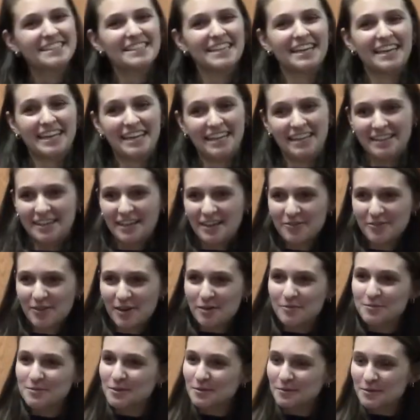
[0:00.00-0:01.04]
I had a lot of
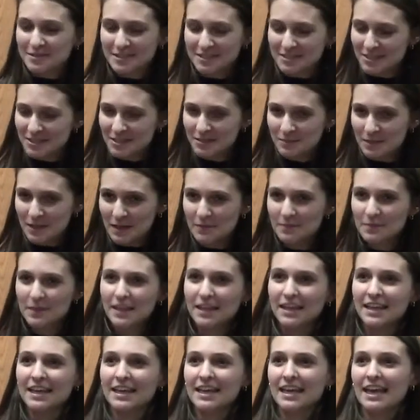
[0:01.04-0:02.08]
help, so it wasn't just me.
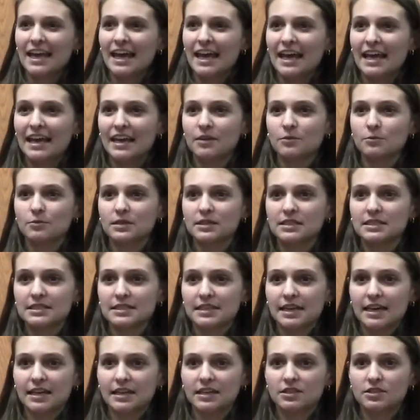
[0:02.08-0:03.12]
And we
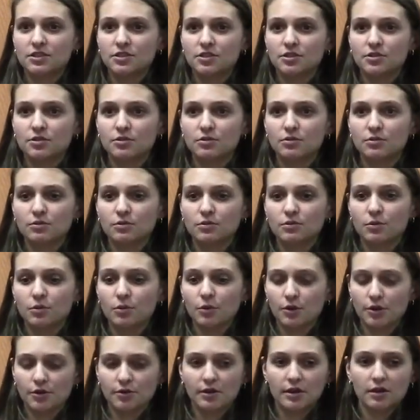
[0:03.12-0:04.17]
decided to
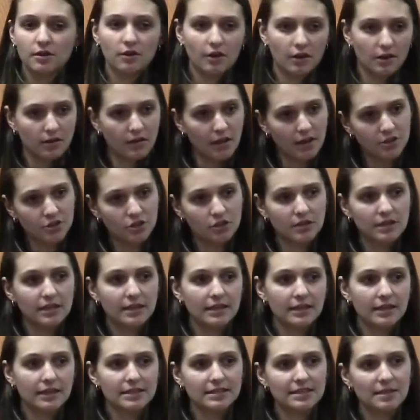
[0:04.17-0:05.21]
order it
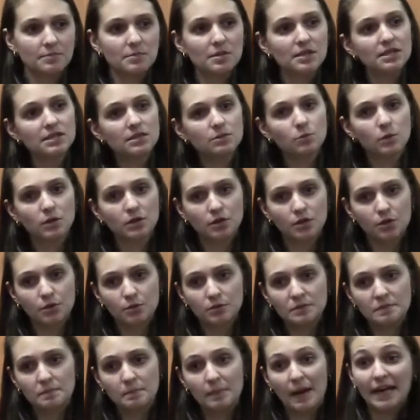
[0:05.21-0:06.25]
chronologically, except this one
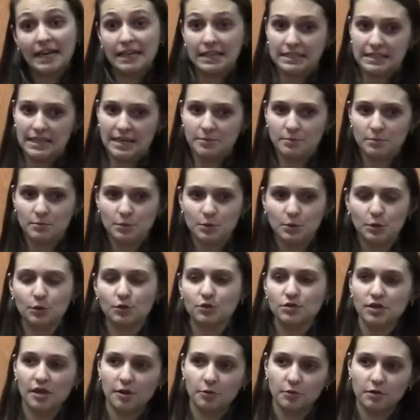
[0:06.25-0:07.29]
goes back in time. So you'll
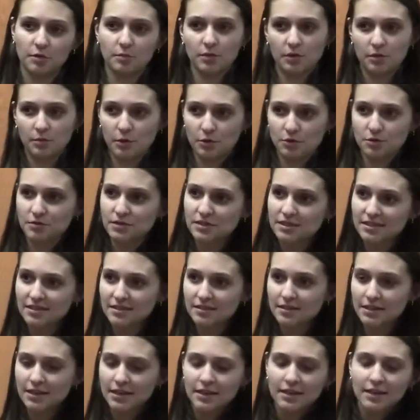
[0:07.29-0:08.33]
start with the most recent,
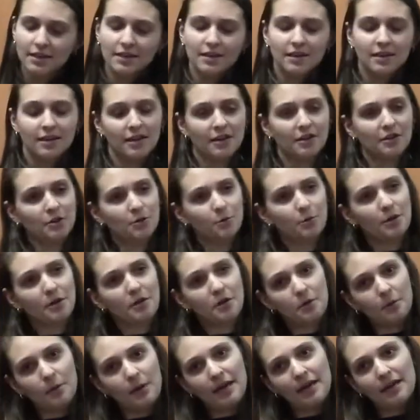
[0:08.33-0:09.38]
and you'll work
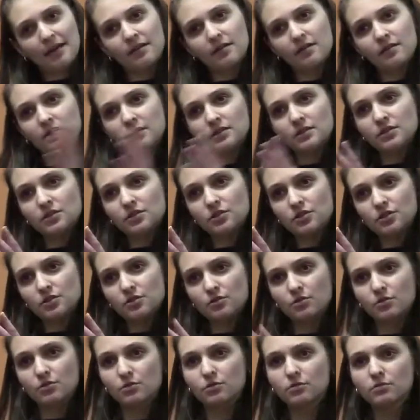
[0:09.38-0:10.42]
your way
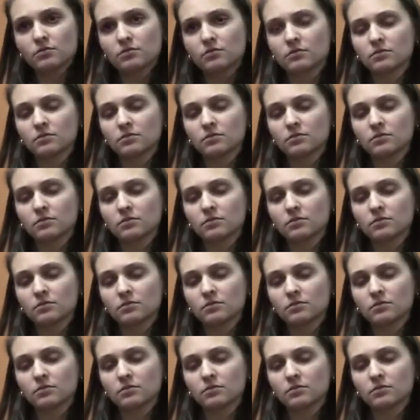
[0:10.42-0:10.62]
to,